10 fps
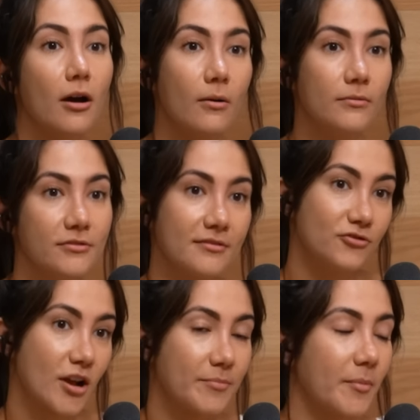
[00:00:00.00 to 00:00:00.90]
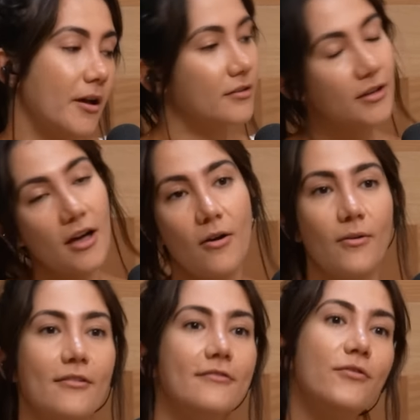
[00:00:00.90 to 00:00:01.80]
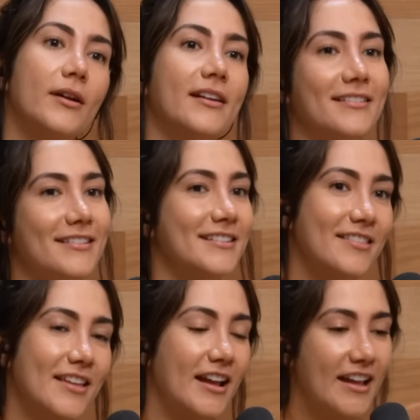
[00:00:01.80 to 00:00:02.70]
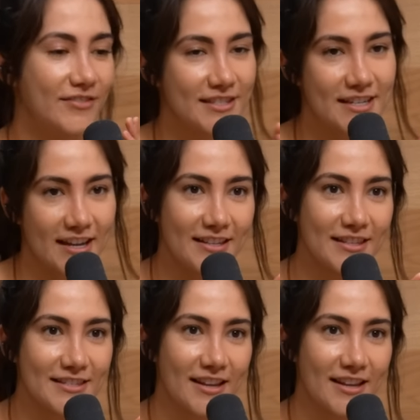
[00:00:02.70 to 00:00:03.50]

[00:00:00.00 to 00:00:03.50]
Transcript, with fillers: Go. Drop the ball. Go. Forehand. And then I have to stand in the